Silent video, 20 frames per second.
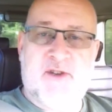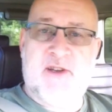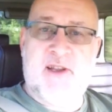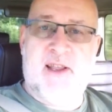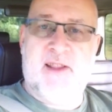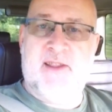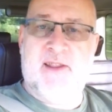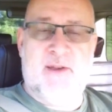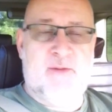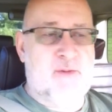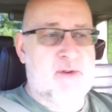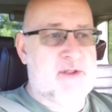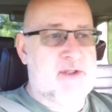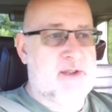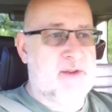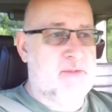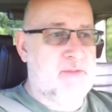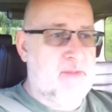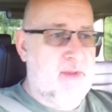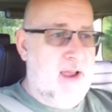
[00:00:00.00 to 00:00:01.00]
and there was
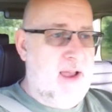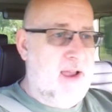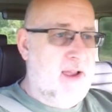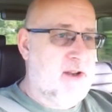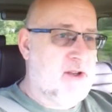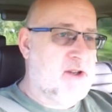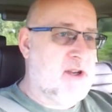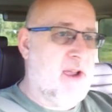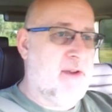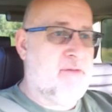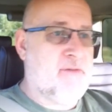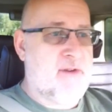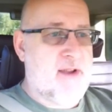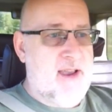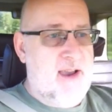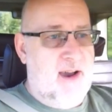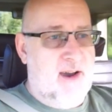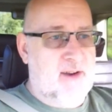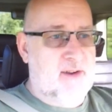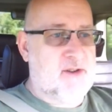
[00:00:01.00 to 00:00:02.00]
some uh,
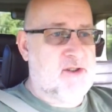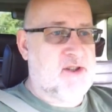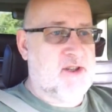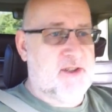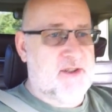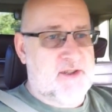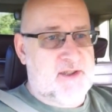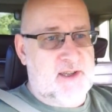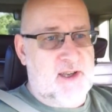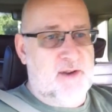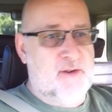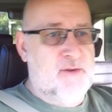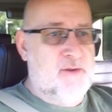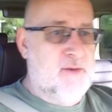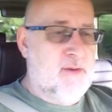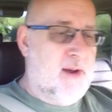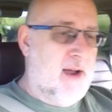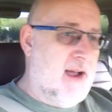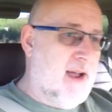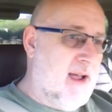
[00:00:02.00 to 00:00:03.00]
Jeffrey Archer.
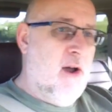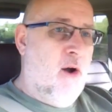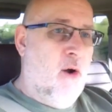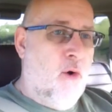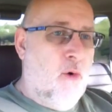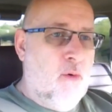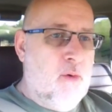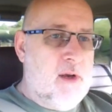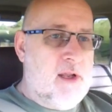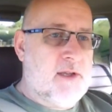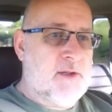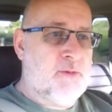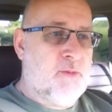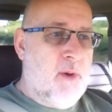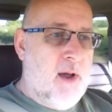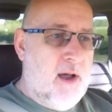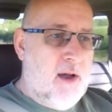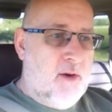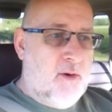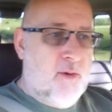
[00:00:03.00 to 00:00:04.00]
So, uh, all is
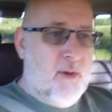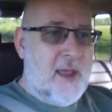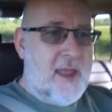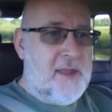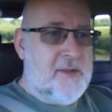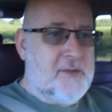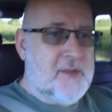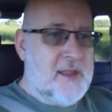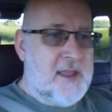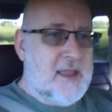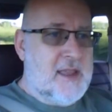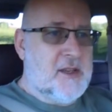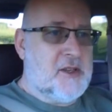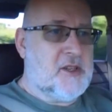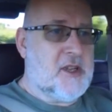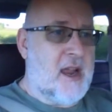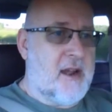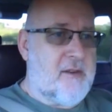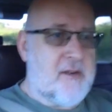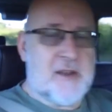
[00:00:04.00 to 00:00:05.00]
well in the
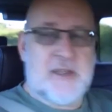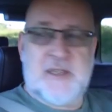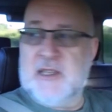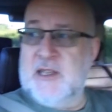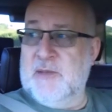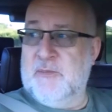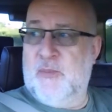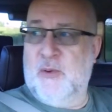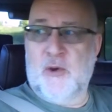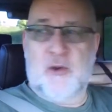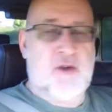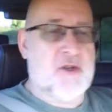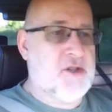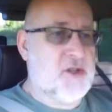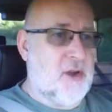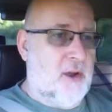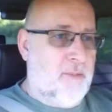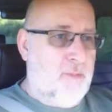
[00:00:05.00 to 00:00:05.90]
charity bookshop